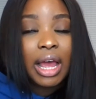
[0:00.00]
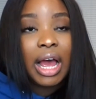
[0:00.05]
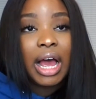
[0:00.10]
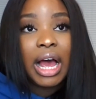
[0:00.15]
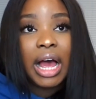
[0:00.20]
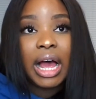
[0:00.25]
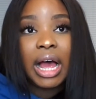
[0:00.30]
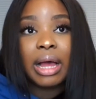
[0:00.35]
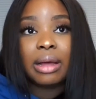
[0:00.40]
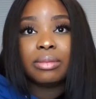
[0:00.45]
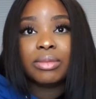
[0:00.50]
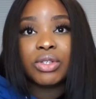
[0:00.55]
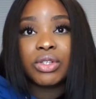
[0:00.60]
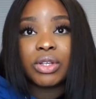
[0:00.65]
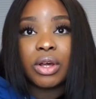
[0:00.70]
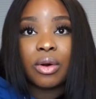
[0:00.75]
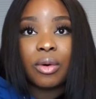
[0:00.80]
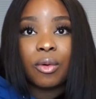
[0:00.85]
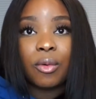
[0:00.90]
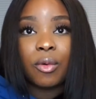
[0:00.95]
Um,
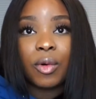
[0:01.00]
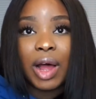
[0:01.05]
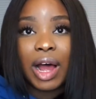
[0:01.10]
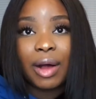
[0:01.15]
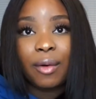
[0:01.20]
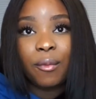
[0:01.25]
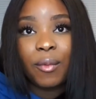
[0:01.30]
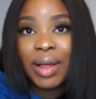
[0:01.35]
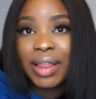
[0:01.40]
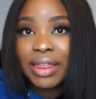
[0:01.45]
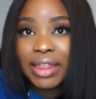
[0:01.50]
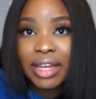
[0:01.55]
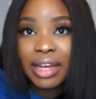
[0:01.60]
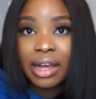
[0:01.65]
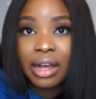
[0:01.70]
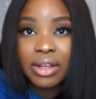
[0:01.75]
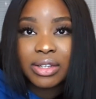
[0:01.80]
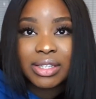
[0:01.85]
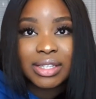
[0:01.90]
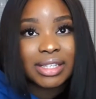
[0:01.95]
so one thing
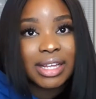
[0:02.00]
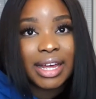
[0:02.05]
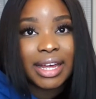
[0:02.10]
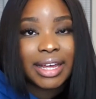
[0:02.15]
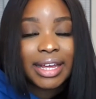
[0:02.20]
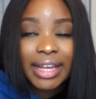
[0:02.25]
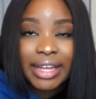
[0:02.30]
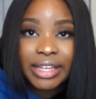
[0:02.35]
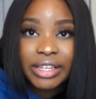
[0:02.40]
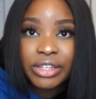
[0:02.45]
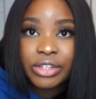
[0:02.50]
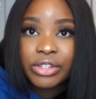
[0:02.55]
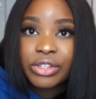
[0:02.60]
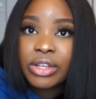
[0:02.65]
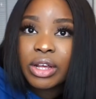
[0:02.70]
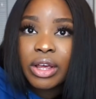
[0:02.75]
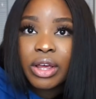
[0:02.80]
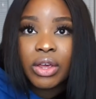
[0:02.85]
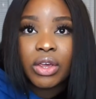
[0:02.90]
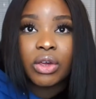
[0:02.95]
I'll say is,
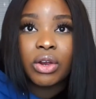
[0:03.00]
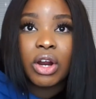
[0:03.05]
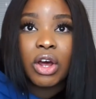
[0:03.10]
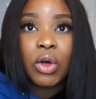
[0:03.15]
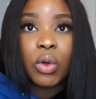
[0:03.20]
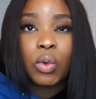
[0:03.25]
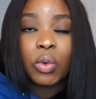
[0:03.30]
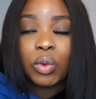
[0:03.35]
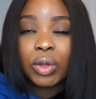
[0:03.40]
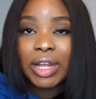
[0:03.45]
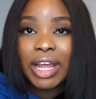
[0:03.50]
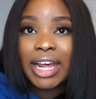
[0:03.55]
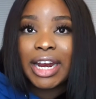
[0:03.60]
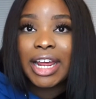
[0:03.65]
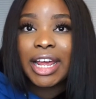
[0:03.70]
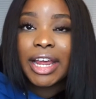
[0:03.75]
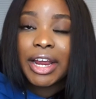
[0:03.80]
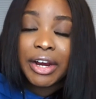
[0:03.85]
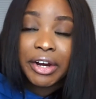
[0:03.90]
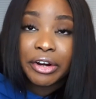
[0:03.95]
you know, let
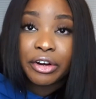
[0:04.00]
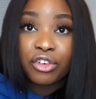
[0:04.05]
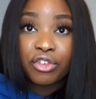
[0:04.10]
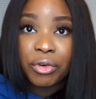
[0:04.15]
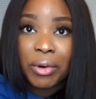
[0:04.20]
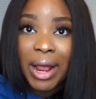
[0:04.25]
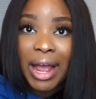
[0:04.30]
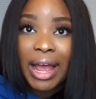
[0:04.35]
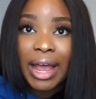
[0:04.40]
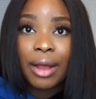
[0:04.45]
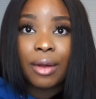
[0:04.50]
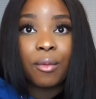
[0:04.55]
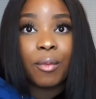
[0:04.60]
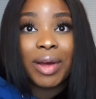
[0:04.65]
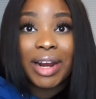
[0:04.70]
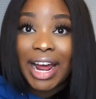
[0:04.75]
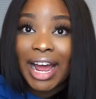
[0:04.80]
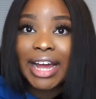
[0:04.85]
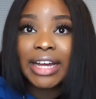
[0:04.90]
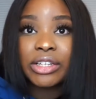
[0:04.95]
it air dry.
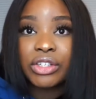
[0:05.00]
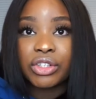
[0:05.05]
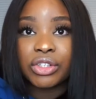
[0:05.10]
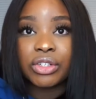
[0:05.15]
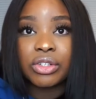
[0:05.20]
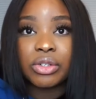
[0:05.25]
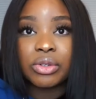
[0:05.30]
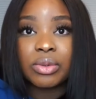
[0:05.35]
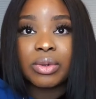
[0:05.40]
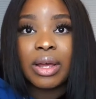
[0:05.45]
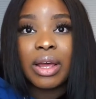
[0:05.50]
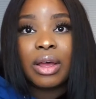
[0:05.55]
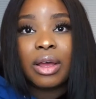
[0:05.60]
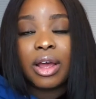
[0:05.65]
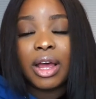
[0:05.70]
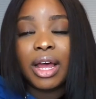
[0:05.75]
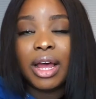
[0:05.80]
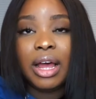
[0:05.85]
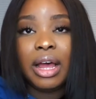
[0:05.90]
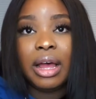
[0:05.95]
What I do
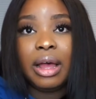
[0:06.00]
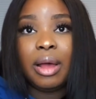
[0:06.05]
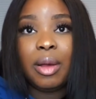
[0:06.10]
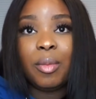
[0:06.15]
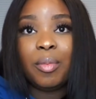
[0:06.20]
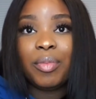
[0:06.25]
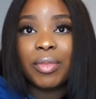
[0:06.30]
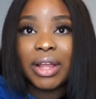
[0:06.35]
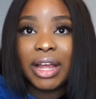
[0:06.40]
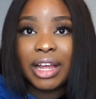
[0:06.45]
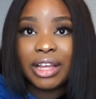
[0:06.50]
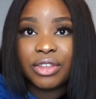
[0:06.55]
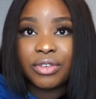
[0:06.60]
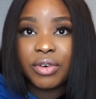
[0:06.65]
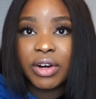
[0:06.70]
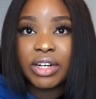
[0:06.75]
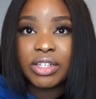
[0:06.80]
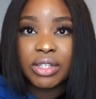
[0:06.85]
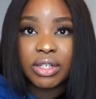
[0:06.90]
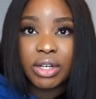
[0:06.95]
um, as
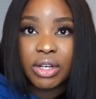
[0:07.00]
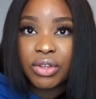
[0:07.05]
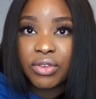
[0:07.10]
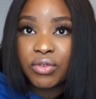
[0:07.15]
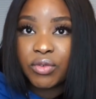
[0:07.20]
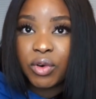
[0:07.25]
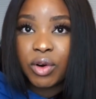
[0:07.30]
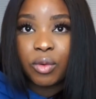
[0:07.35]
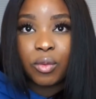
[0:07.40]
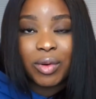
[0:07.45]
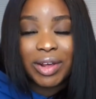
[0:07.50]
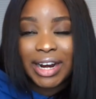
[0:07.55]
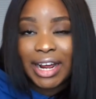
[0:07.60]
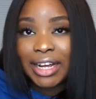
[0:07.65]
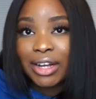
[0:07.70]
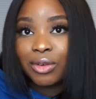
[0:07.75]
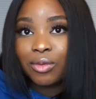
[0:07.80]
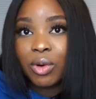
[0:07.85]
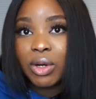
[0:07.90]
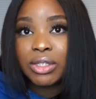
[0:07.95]
far as it goes for when
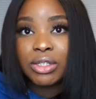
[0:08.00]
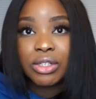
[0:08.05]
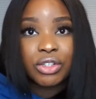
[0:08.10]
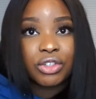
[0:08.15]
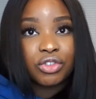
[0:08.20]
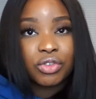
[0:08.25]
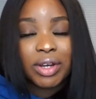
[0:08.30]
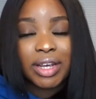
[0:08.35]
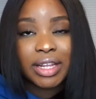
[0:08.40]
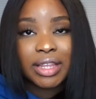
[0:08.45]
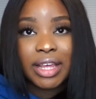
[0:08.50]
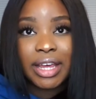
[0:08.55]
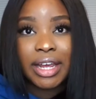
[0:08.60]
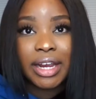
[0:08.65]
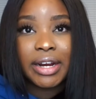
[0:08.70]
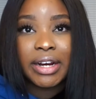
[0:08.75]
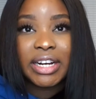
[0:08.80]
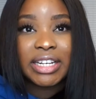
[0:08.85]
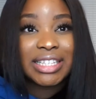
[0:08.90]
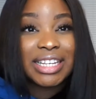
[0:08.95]
I want to straighten the
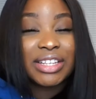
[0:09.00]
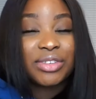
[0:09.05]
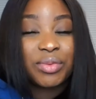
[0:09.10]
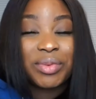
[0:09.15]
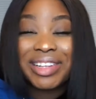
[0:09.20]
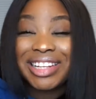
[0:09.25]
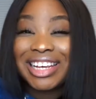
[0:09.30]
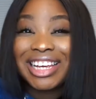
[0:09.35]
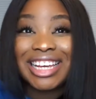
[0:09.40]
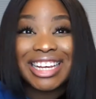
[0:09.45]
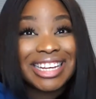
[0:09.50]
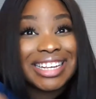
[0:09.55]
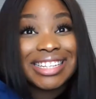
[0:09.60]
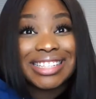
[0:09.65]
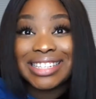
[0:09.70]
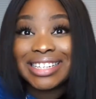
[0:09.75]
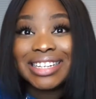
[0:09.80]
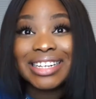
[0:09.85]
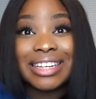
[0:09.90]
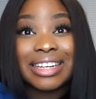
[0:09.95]
hair is it's really
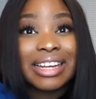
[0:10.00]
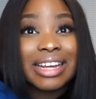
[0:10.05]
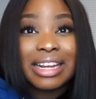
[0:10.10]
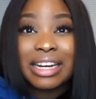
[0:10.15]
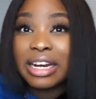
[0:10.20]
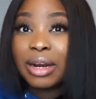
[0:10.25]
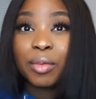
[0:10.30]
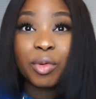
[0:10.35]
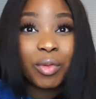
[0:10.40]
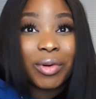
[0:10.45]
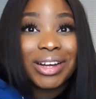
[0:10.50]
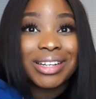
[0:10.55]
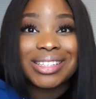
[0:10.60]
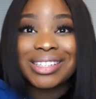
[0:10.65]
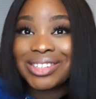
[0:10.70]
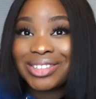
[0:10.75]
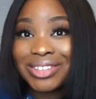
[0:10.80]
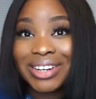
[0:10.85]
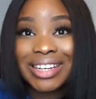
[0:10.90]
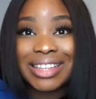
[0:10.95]
easy, number one,
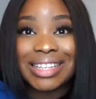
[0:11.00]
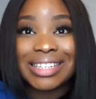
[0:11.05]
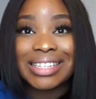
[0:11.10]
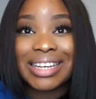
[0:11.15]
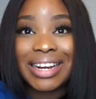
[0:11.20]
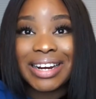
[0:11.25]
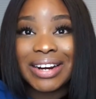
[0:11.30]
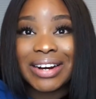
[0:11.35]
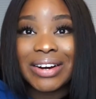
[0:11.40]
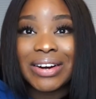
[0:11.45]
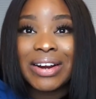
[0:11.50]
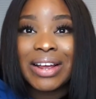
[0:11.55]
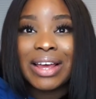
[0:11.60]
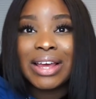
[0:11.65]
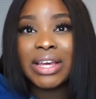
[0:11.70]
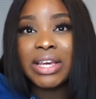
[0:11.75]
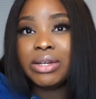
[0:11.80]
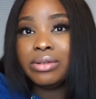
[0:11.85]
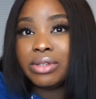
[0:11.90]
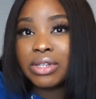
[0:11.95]
to straighten this hair.
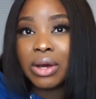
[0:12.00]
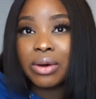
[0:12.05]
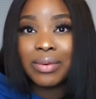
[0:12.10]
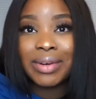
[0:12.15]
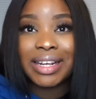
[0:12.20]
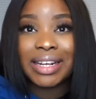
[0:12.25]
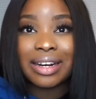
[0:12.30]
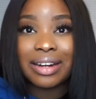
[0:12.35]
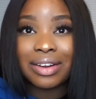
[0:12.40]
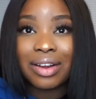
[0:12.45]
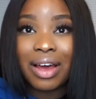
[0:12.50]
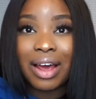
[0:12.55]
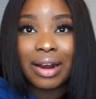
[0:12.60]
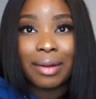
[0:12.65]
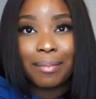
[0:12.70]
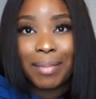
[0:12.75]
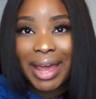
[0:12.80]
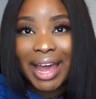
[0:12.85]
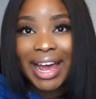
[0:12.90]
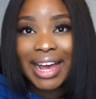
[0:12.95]
You don't need a lot
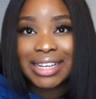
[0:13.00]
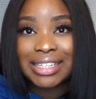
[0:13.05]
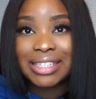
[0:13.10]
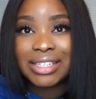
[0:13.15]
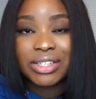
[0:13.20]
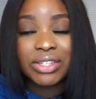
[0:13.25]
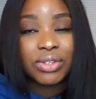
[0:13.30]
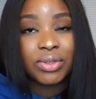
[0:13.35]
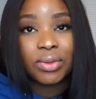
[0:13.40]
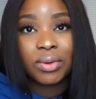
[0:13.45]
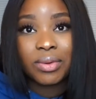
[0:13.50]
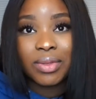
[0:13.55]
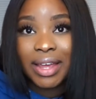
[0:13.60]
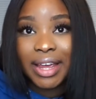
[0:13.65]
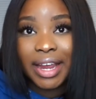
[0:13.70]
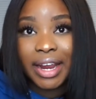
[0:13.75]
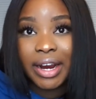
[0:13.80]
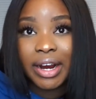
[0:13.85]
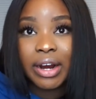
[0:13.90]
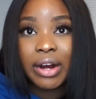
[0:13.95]
of passes through the
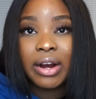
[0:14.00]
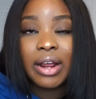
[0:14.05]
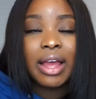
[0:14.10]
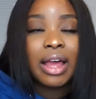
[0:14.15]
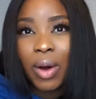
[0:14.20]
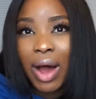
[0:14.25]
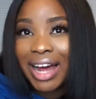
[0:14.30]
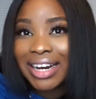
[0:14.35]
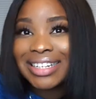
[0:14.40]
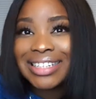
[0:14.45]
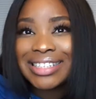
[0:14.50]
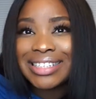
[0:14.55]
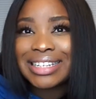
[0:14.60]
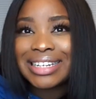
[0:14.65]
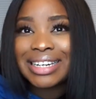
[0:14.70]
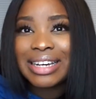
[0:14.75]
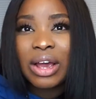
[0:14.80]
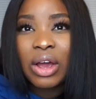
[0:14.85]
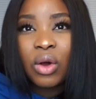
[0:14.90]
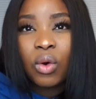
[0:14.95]
hair.
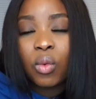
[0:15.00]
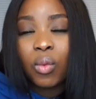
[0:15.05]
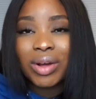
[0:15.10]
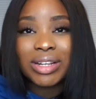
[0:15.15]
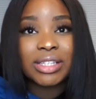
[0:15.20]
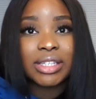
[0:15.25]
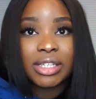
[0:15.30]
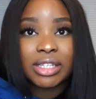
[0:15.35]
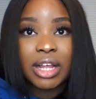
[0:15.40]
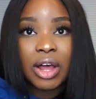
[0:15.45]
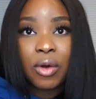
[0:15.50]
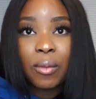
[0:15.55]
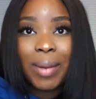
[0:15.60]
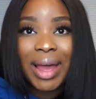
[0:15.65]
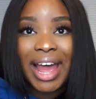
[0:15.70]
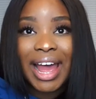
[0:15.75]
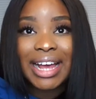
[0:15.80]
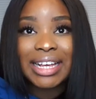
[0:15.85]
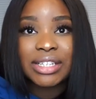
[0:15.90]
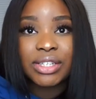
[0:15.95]
Honestly, one slow
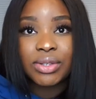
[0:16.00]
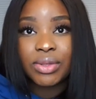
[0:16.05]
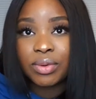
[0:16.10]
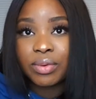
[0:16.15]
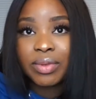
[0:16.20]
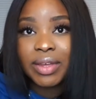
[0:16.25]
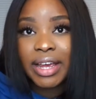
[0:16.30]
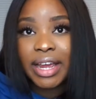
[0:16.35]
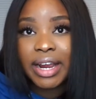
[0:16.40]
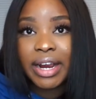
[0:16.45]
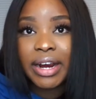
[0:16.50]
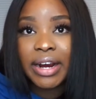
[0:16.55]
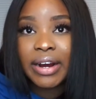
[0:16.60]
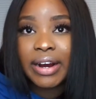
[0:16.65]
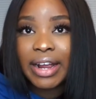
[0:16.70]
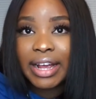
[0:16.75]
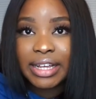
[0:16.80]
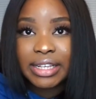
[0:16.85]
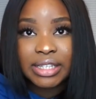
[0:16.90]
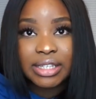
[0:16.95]
pass through the hair
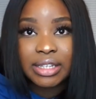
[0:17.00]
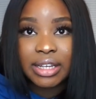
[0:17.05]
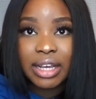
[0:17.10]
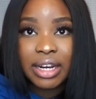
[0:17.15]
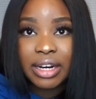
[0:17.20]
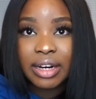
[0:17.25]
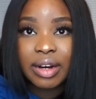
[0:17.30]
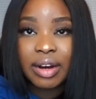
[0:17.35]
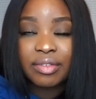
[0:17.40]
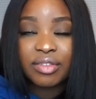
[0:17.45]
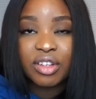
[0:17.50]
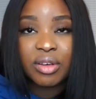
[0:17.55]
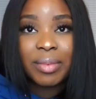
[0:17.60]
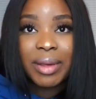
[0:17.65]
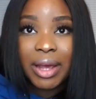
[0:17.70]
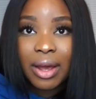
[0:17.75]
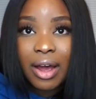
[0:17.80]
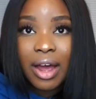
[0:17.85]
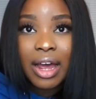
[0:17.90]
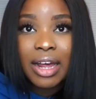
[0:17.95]
is good enough, to
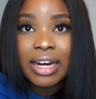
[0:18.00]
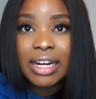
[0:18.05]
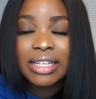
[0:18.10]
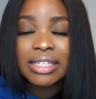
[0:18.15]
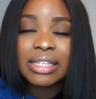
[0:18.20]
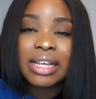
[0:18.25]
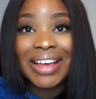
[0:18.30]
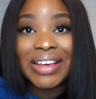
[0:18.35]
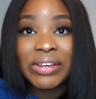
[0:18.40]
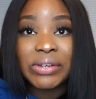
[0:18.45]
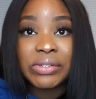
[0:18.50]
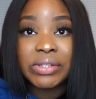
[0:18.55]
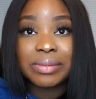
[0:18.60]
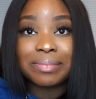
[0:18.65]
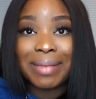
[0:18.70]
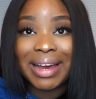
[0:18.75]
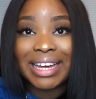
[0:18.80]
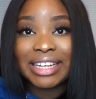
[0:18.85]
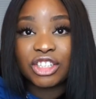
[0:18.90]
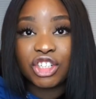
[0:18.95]
be honest. I use
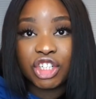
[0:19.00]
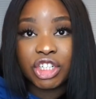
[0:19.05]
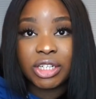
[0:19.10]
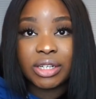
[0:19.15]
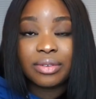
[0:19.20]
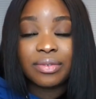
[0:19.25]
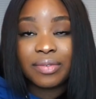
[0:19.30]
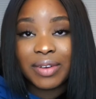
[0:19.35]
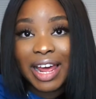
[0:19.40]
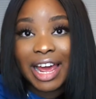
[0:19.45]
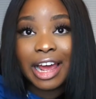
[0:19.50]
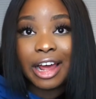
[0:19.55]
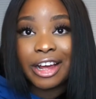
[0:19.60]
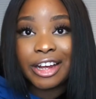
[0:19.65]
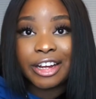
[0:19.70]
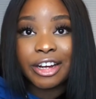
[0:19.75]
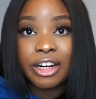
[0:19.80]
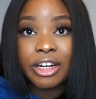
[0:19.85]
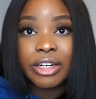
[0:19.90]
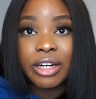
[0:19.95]
my Chi flat
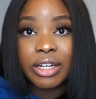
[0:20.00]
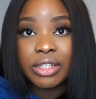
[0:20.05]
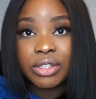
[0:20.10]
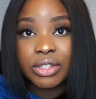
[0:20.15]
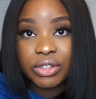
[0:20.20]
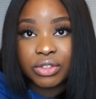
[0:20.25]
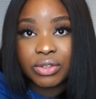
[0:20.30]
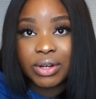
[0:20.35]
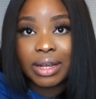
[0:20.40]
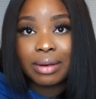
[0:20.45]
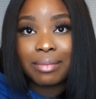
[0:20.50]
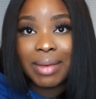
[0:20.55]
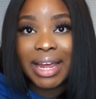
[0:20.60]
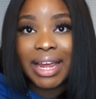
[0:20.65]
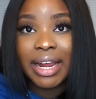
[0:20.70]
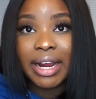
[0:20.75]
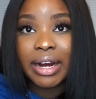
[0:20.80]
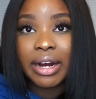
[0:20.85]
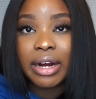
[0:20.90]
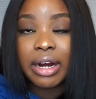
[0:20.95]
iron to straighten my
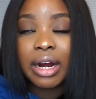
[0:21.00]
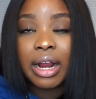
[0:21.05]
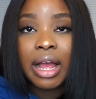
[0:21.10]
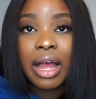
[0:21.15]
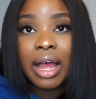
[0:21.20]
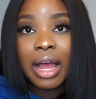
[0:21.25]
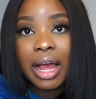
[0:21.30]
hair.